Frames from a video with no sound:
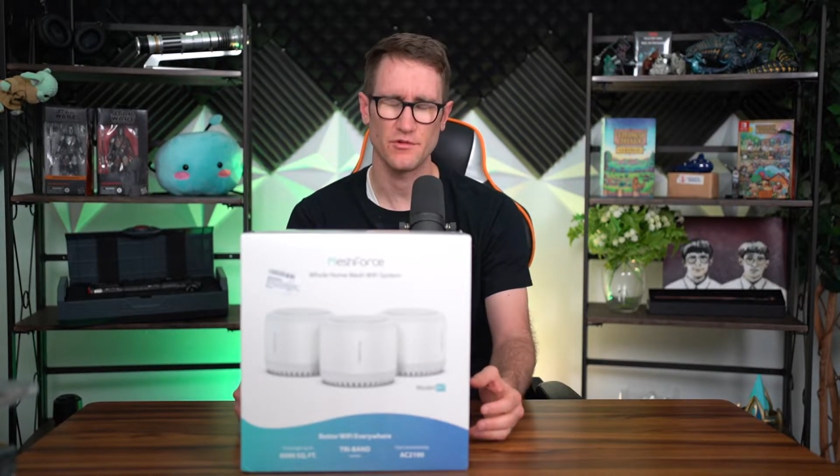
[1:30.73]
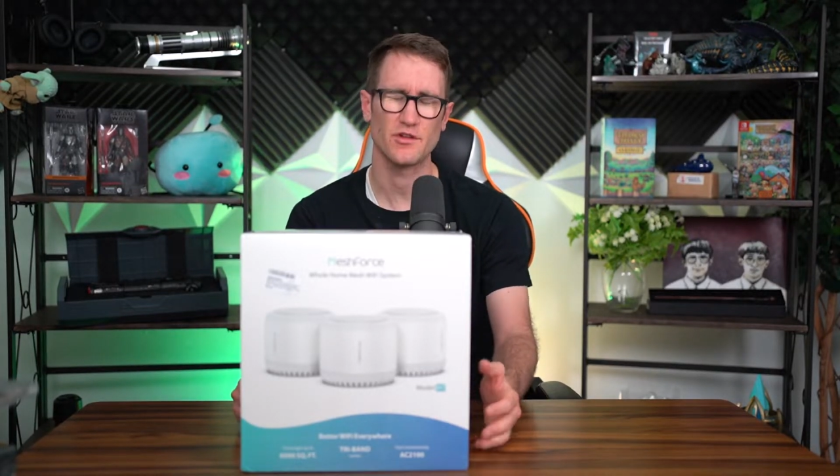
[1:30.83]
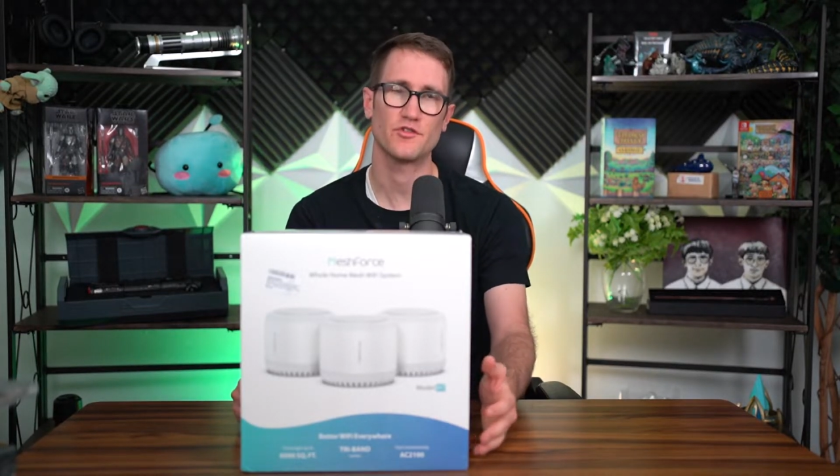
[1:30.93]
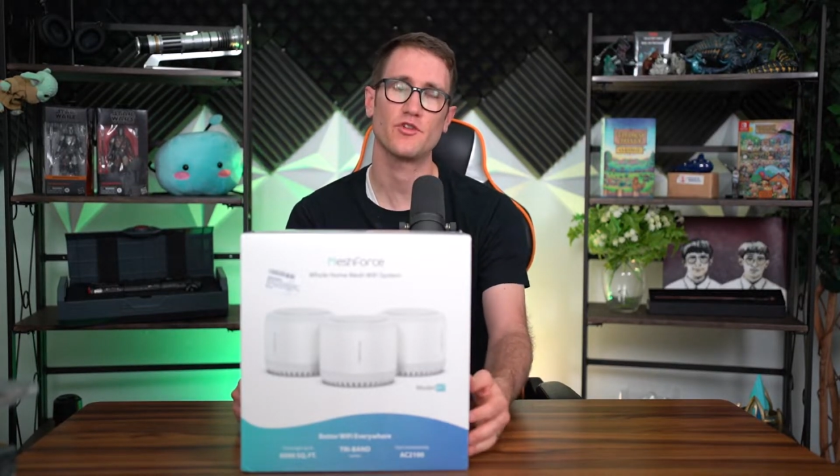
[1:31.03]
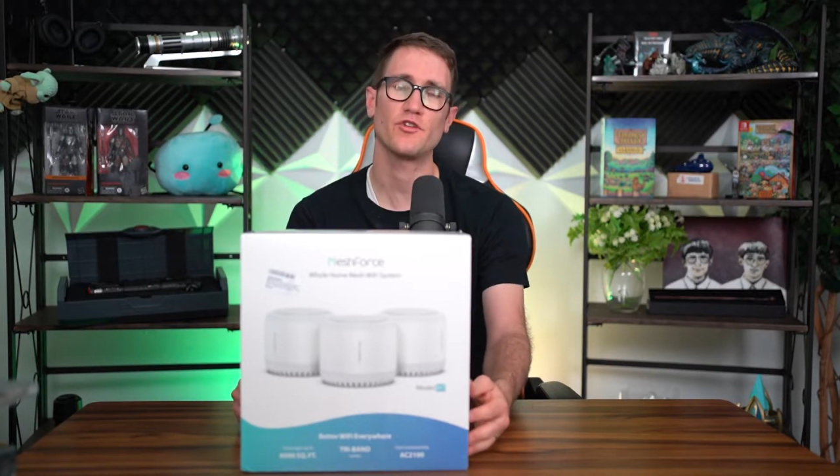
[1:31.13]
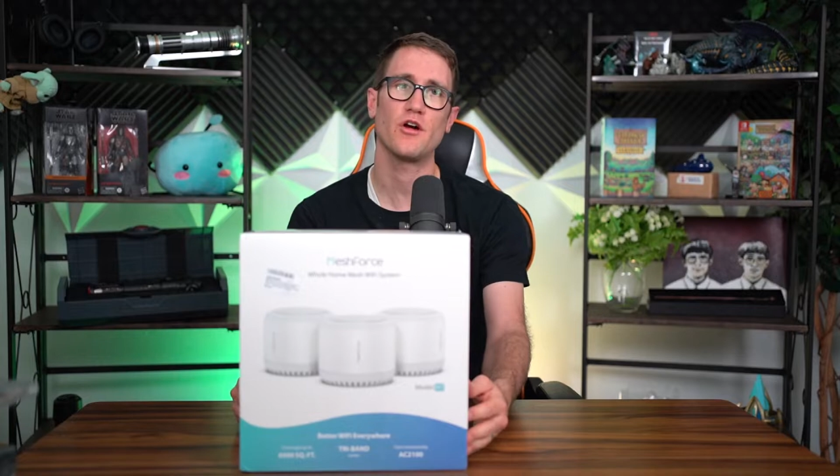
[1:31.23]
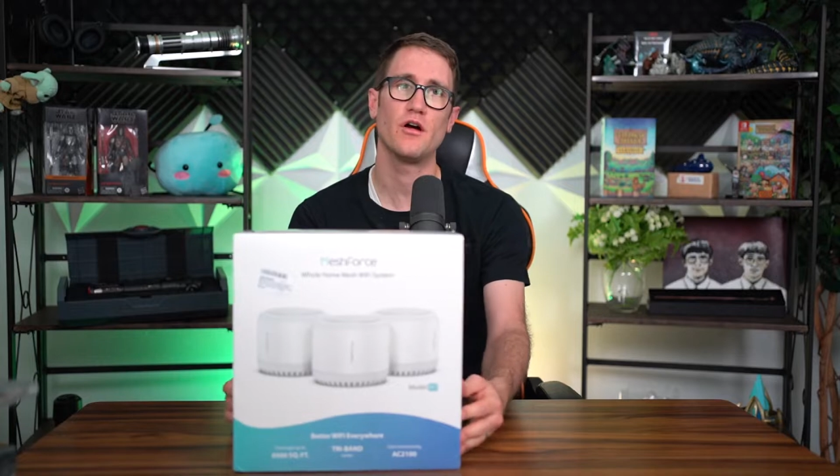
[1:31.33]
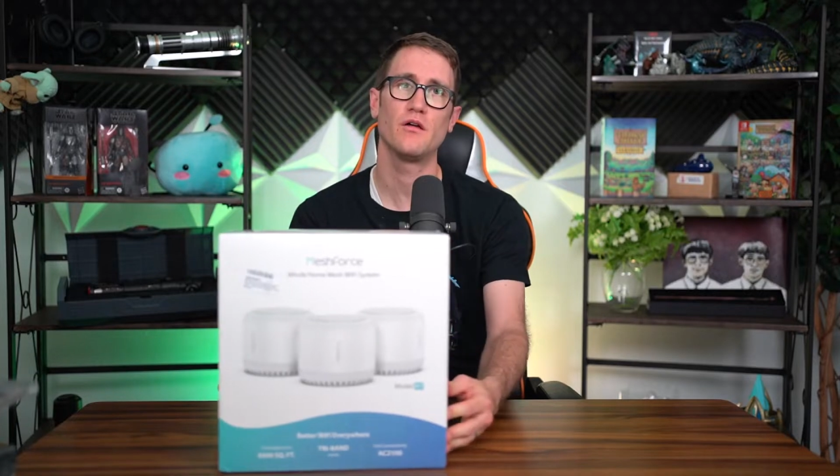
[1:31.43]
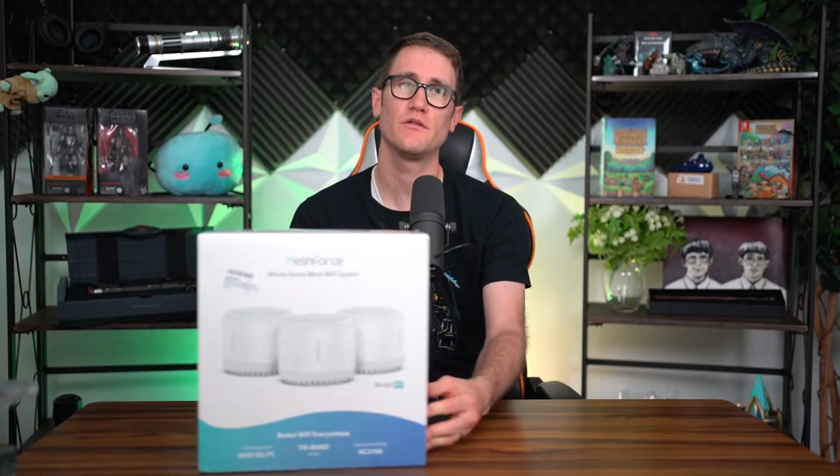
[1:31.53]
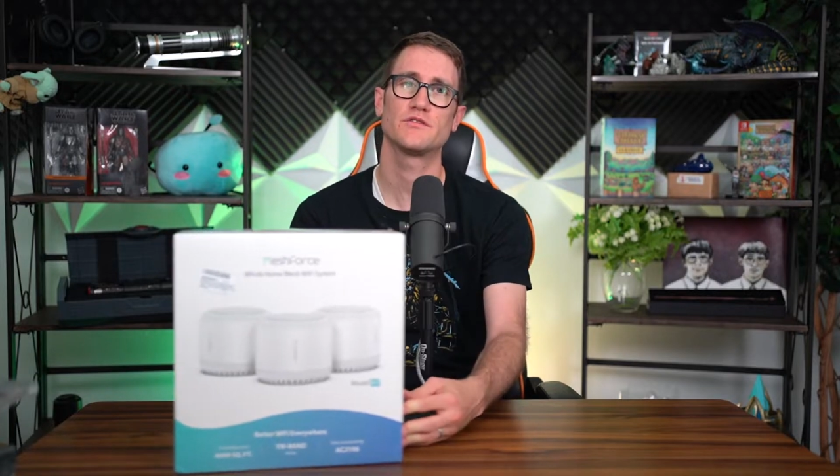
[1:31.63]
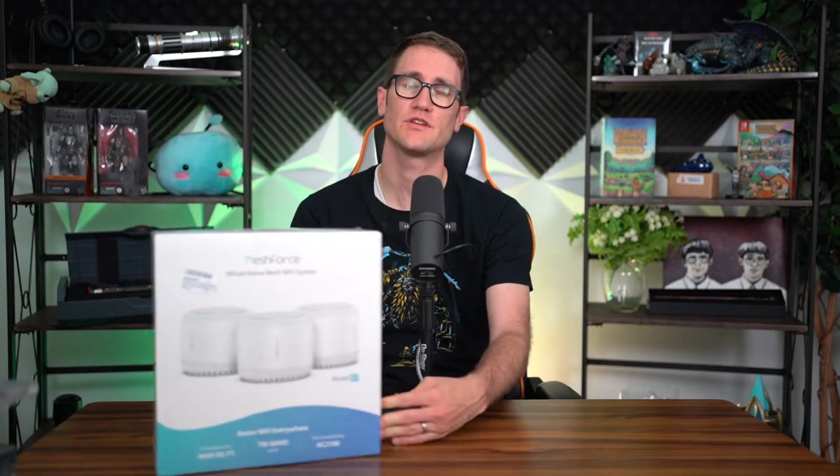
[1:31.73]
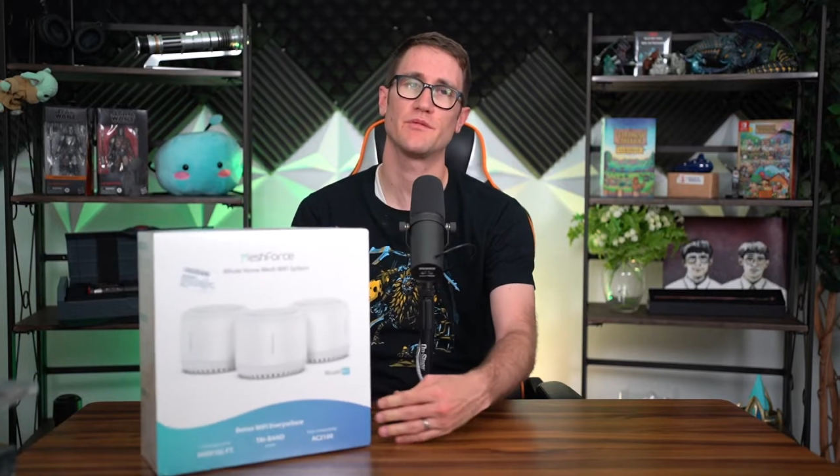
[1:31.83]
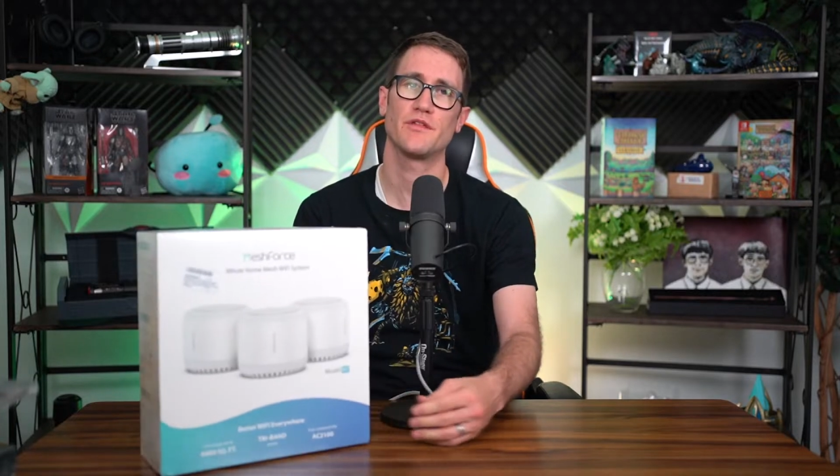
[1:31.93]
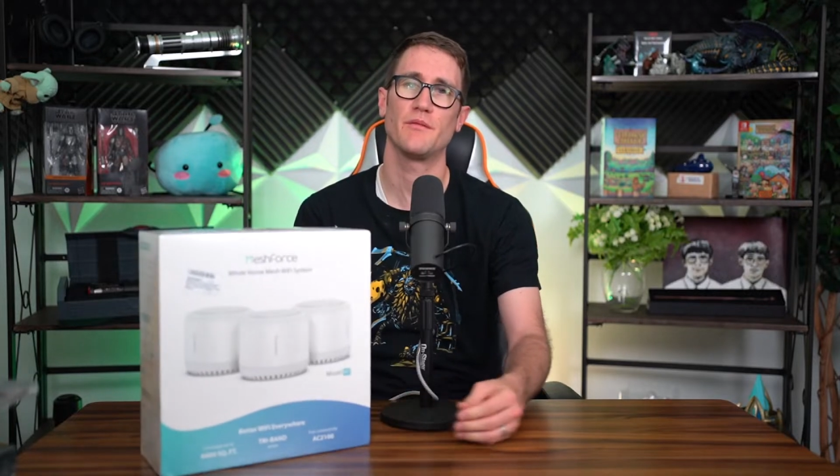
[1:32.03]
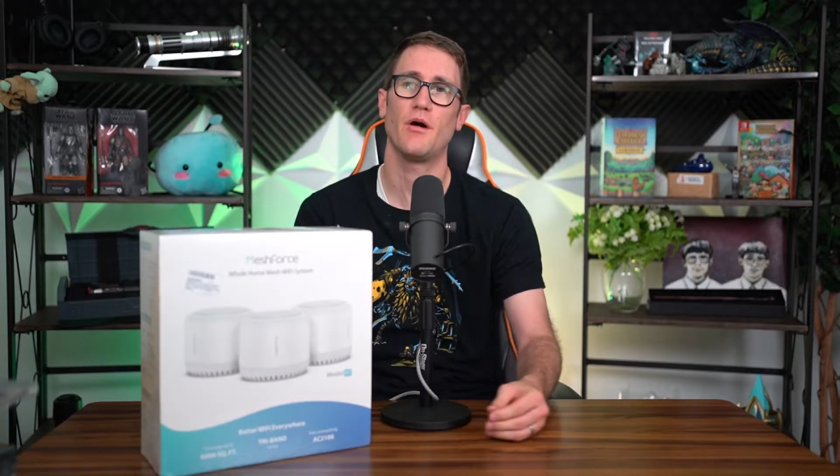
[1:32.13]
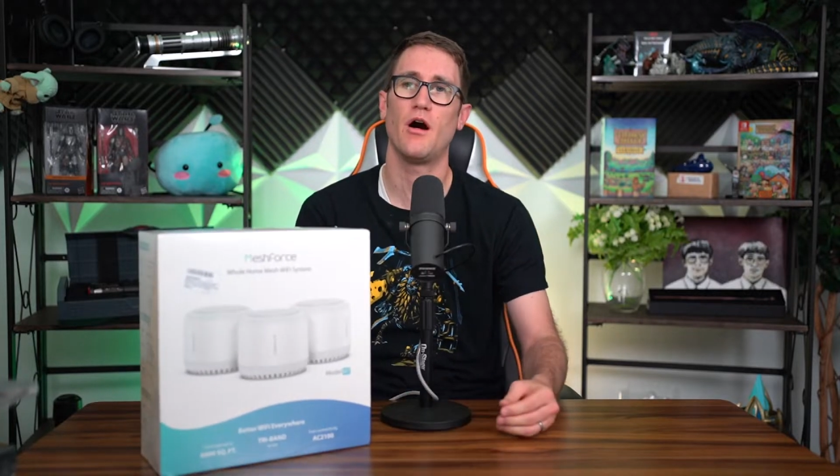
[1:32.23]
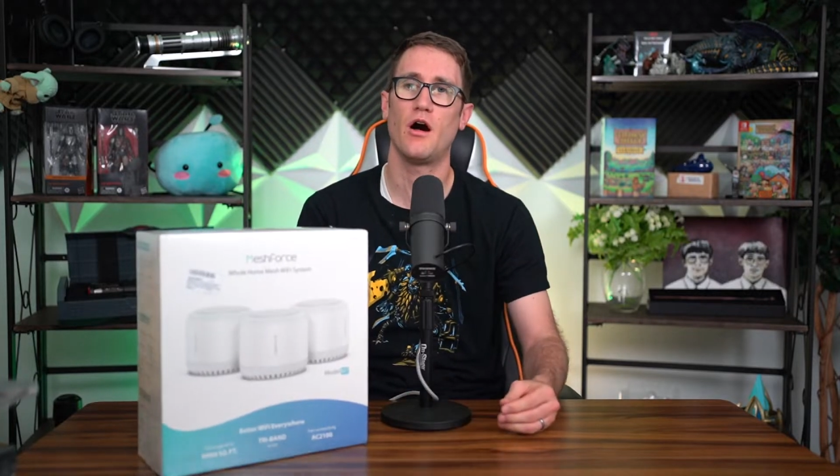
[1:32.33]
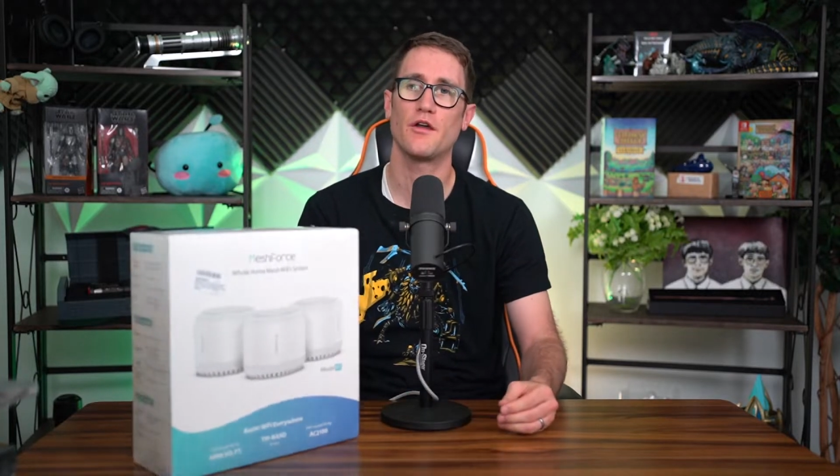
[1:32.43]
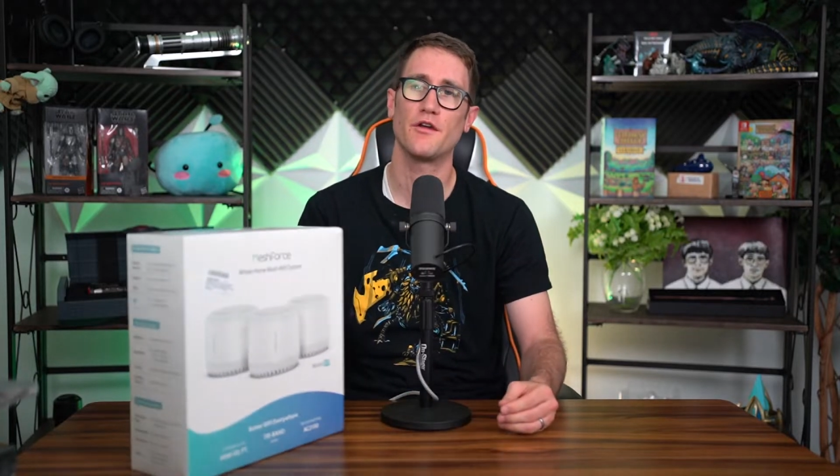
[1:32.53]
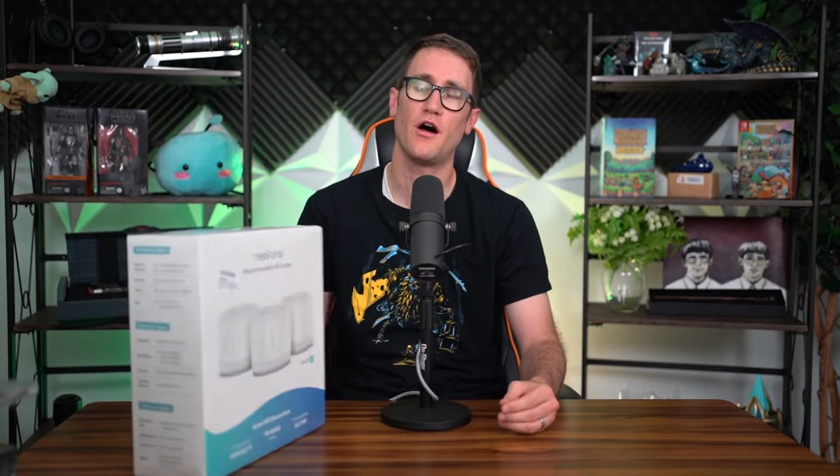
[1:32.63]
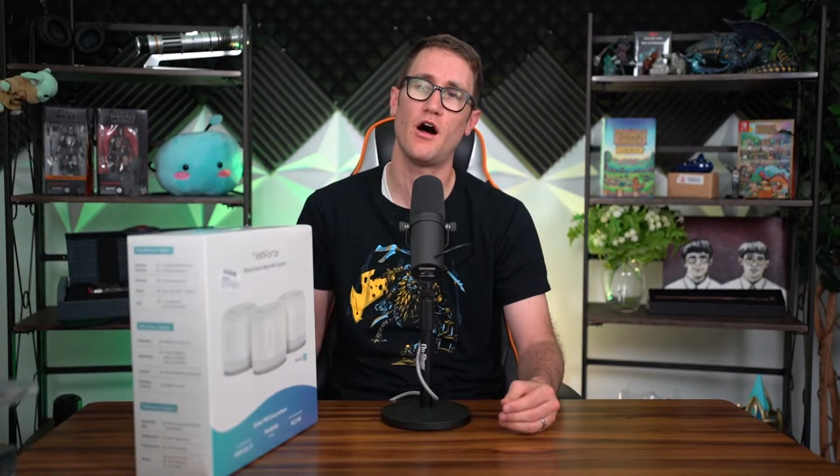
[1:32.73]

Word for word: You can turn some of them on and